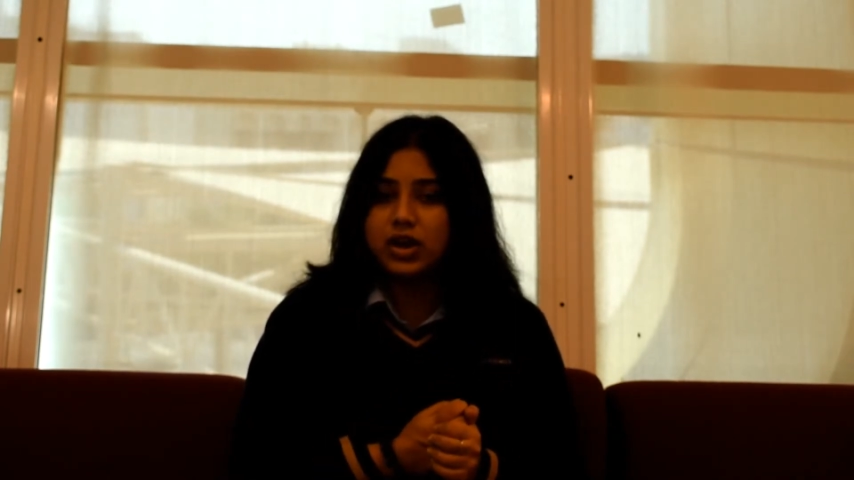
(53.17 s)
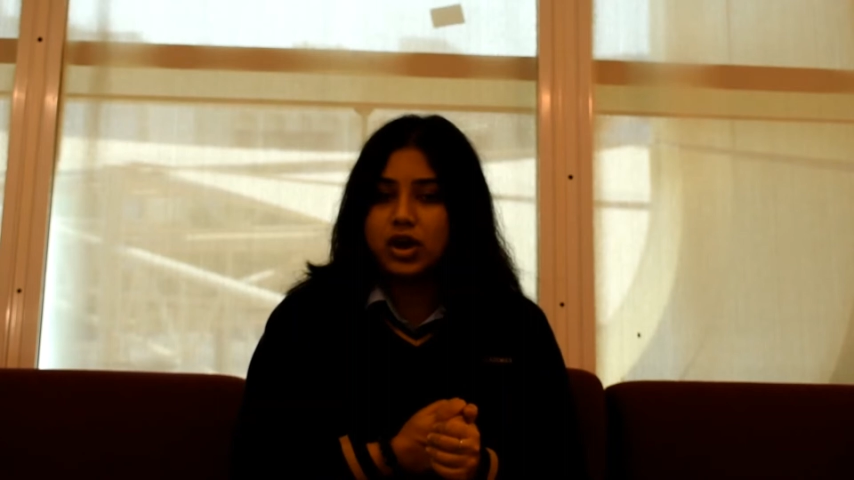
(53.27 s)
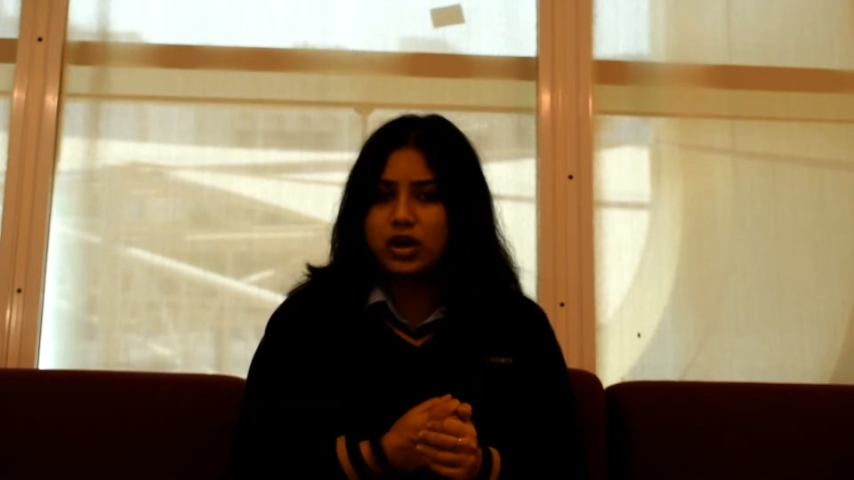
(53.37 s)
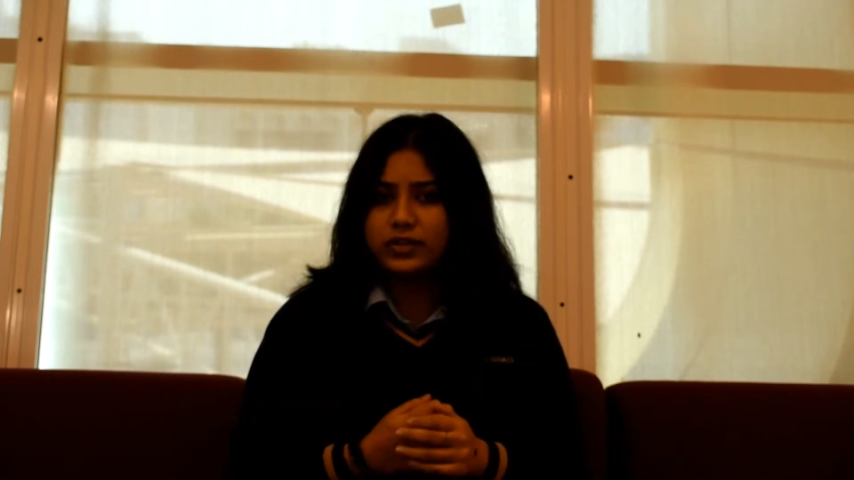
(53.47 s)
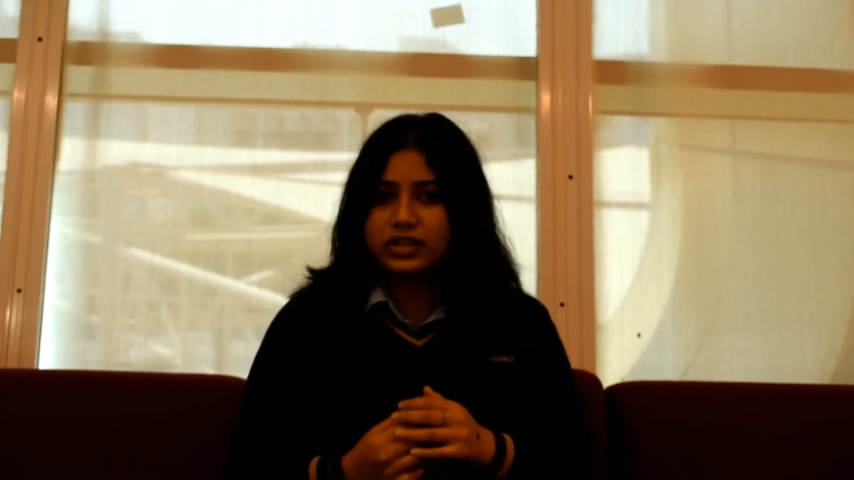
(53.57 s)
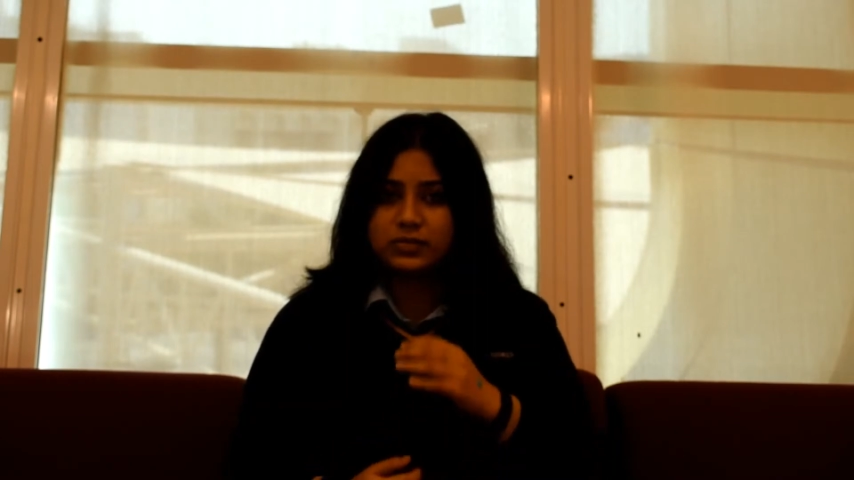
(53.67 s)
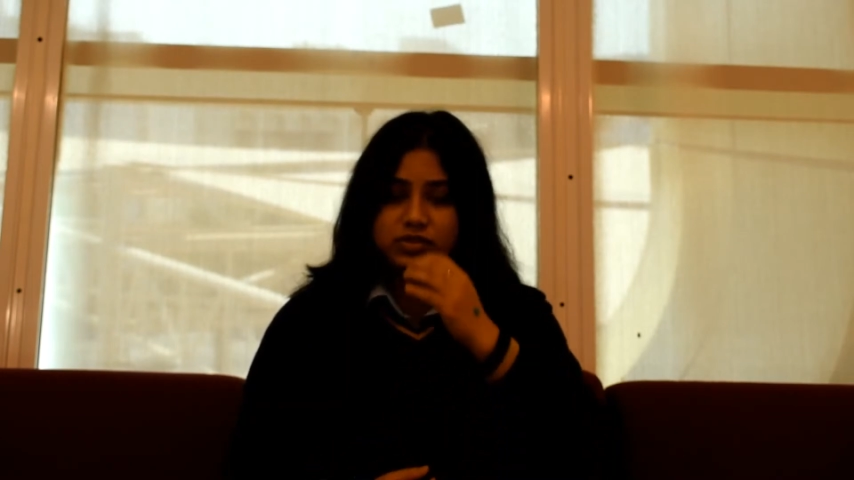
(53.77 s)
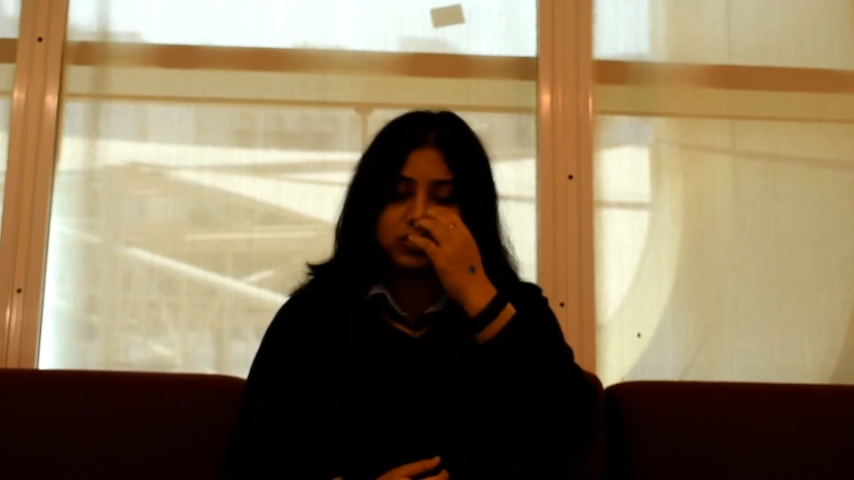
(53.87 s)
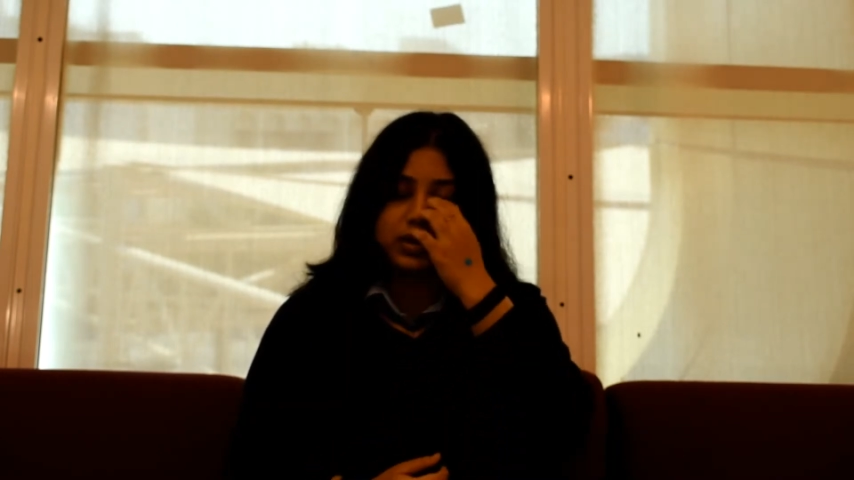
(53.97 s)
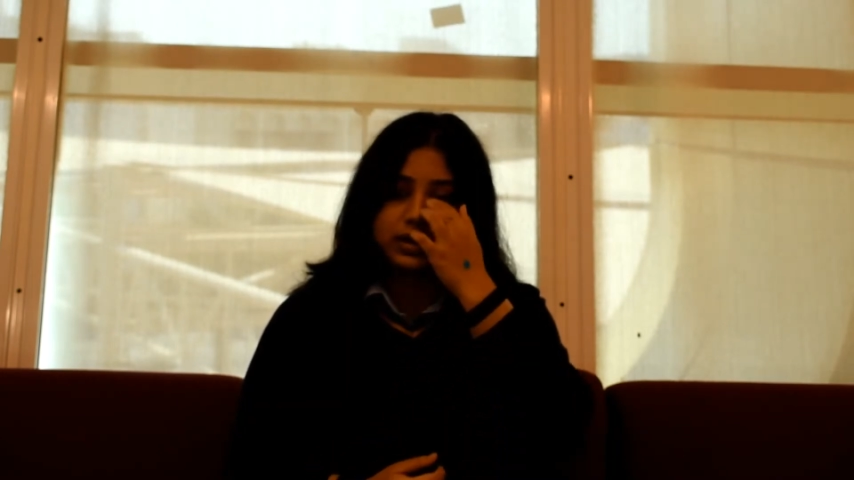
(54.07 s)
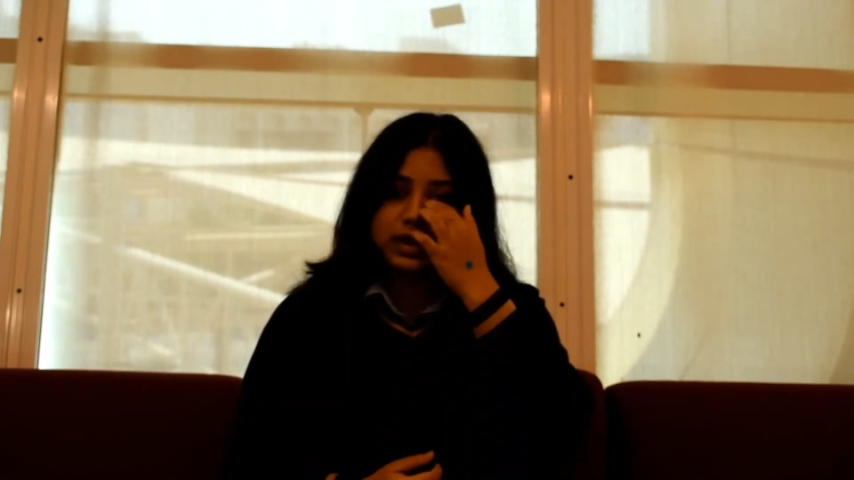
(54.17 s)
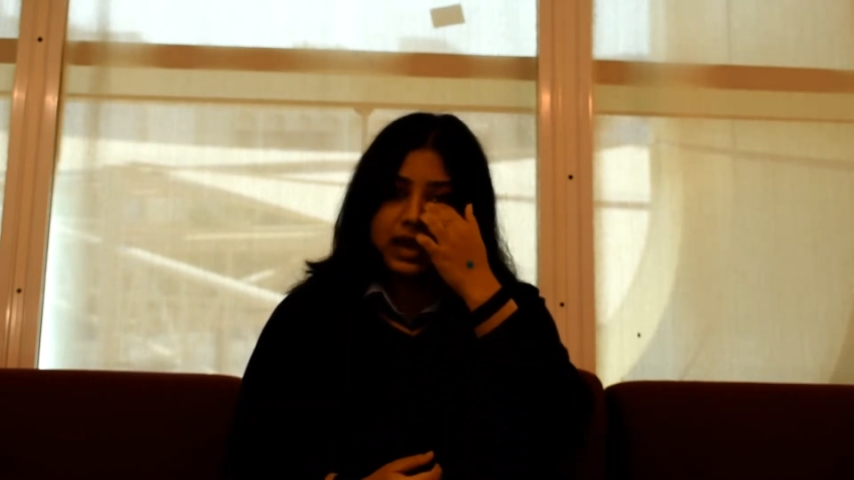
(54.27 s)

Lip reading: of some sort,